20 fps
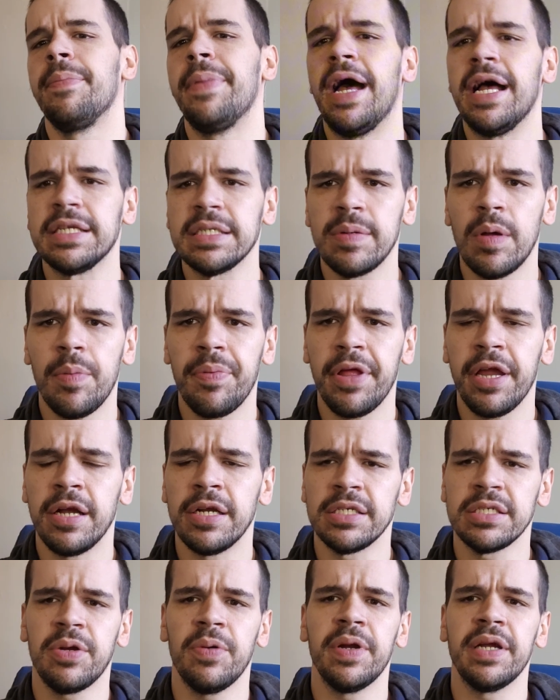A basketball
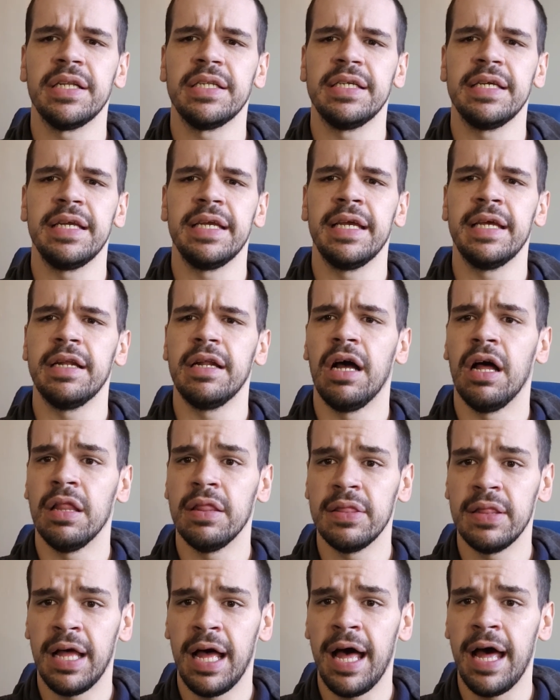player is going to get
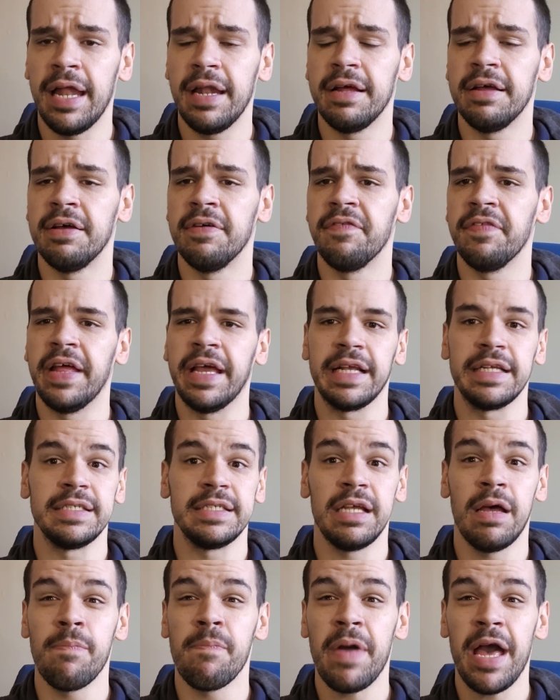a lot of like
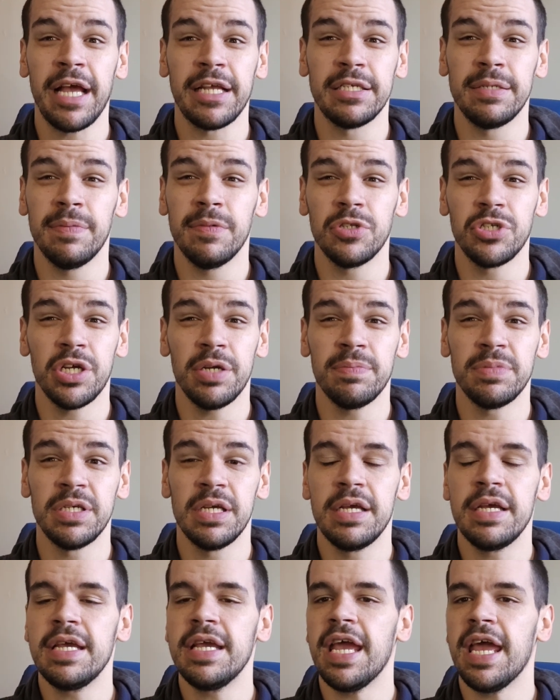sub-maximal
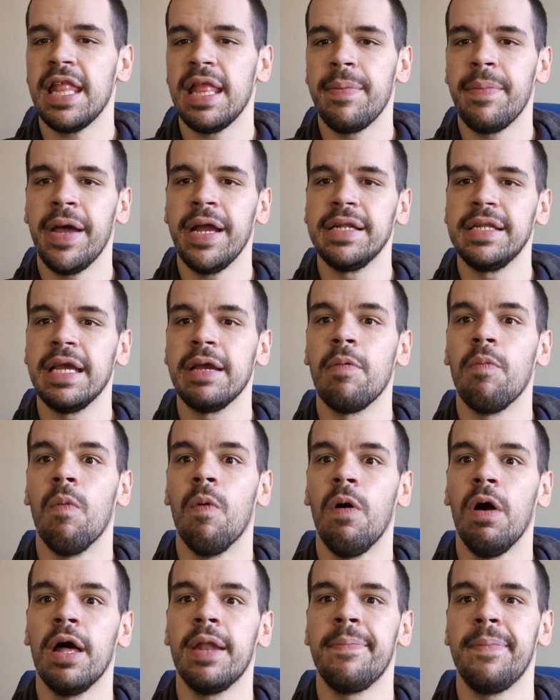jumps, and they might take
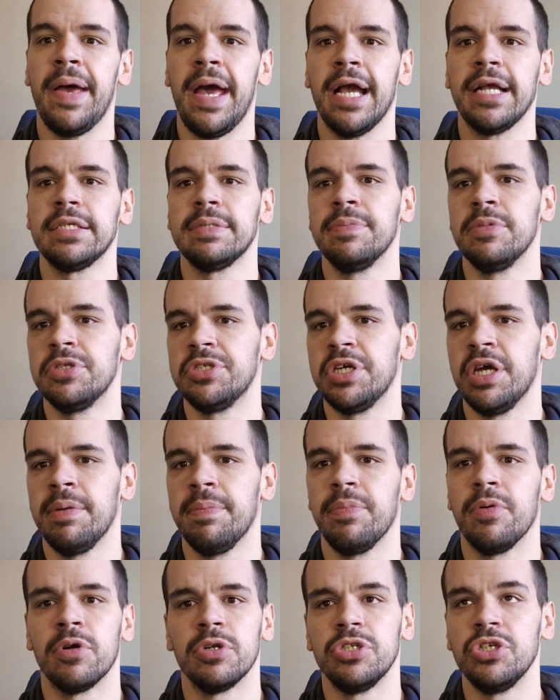1 maximal
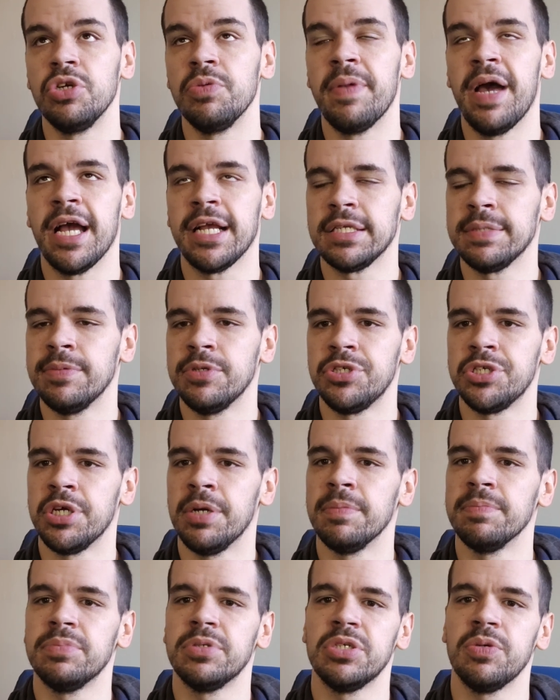jump or 2 maximal
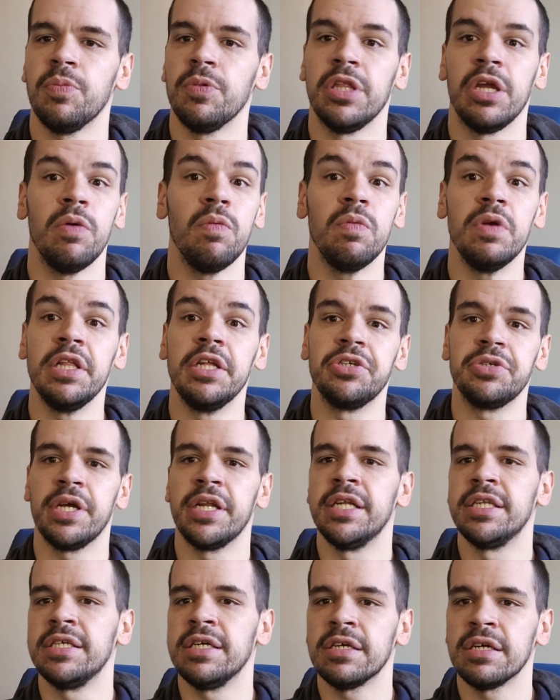jumps when they're really
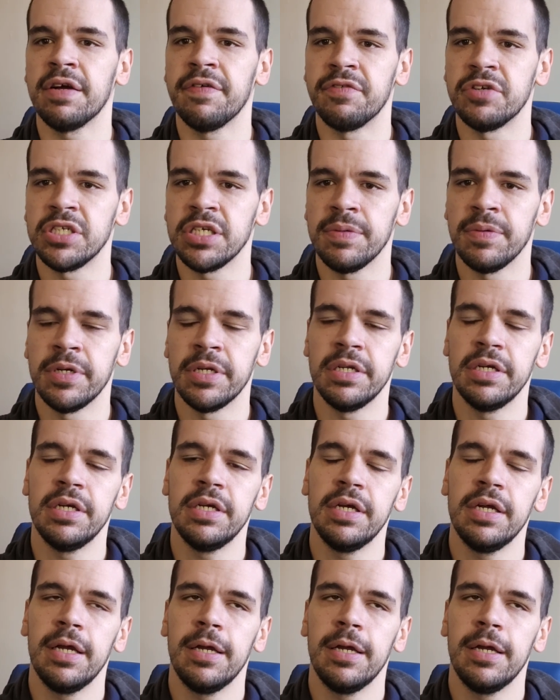trying to dunk over someone.